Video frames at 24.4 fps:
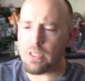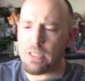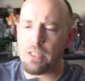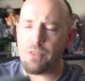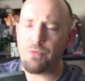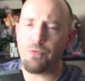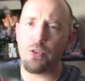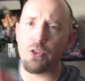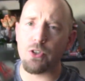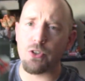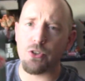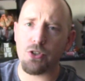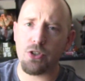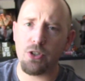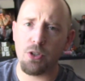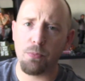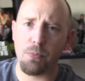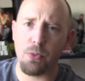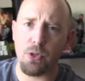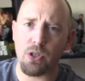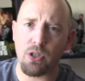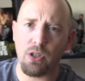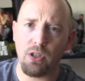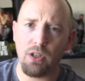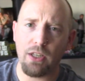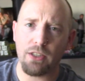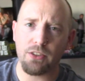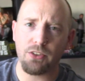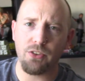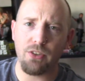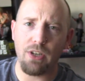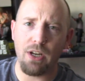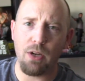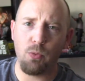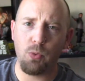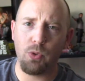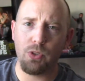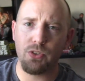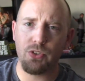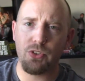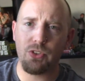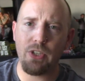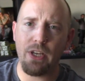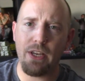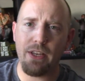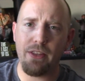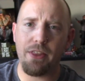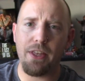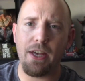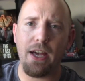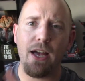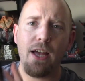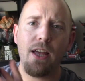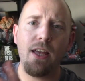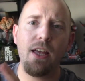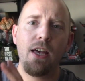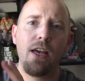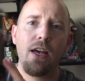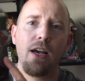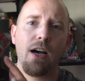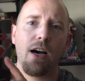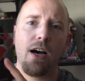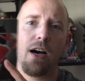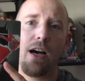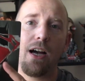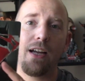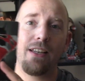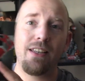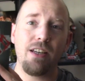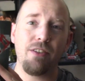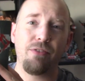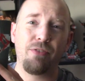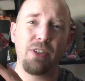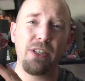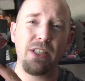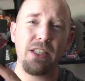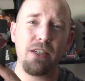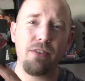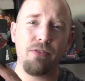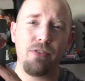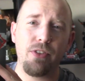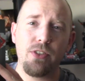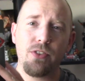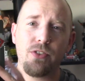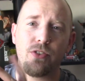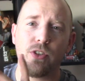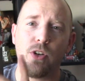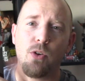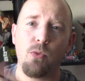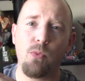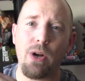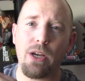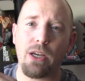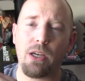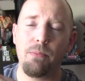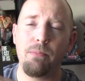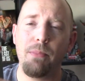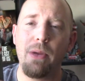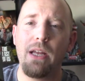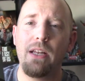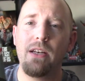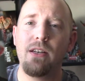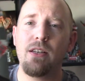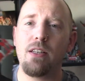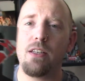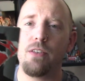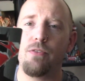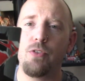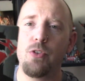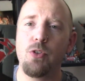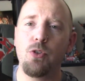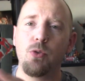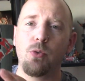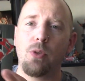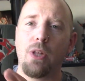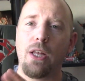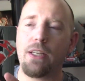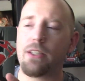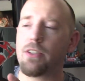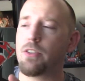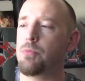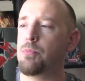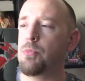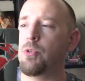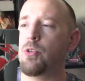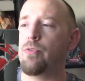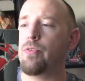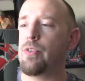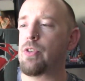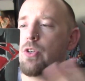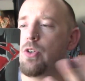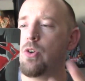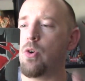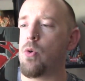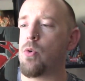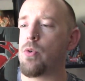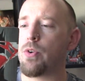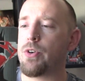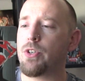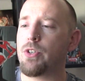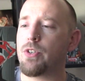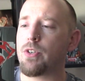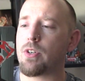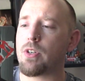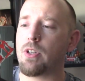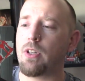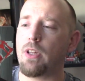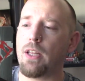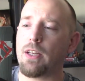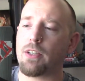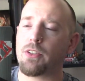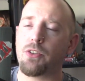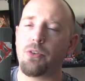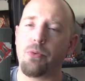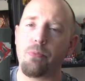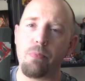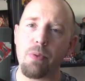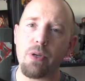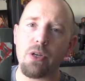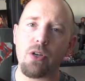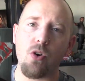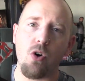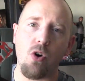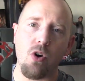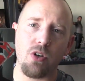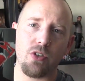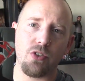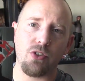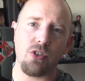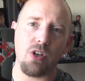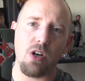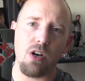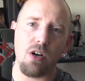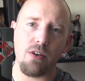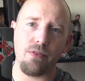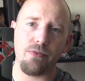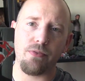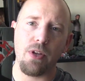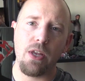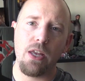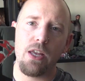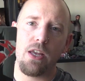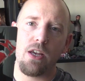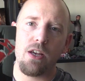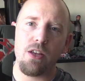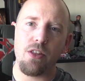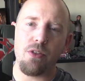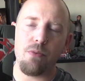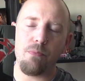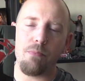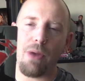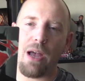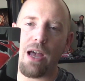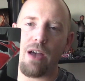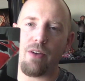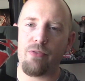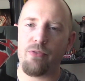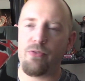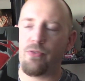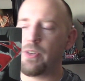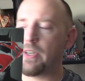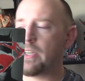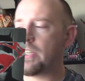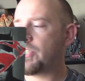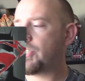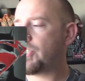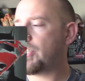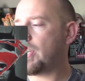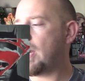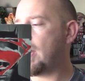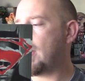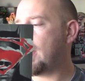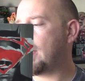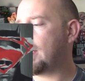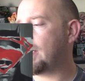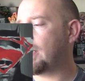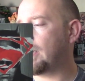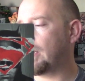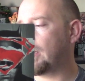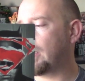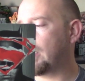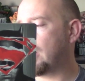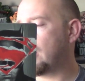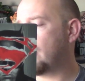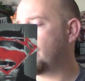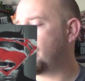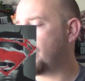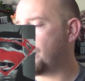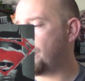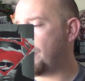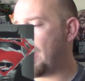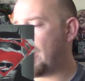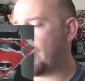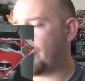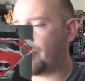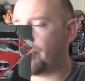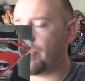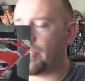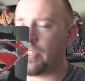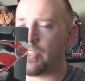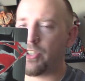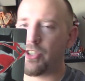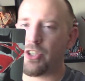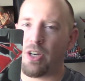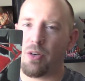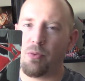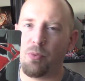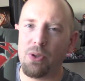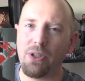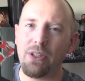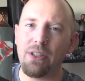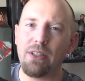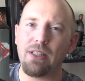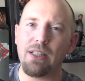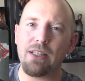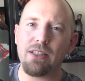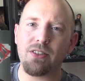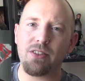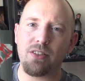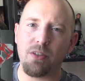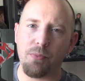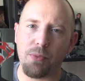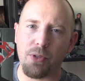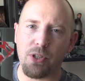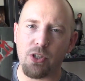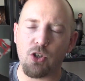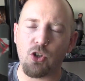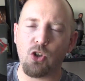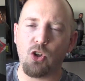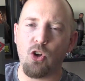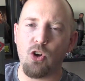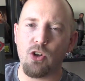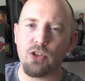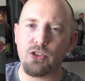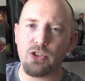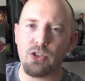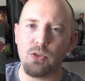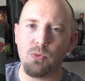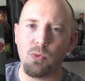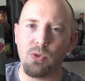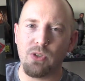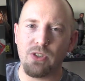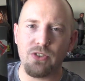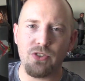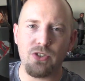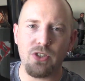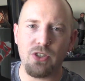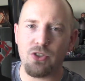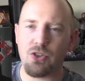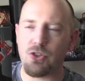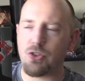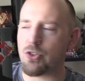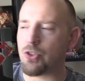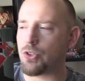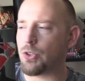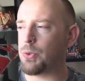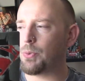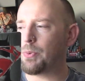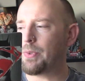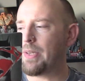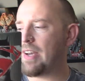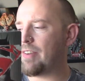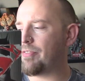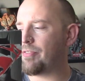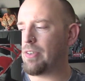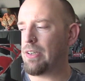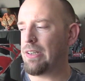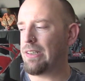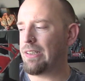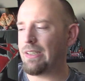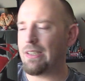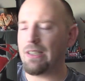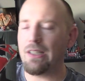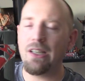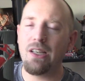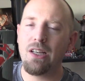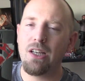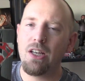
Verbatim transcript: If you're a steelbook collector, I will say that I definitely give this a recommend if you do like the movie or you're a collector, because of the matte finish. I love a matte finish. I really like some of the glossy ones. It's true, definitely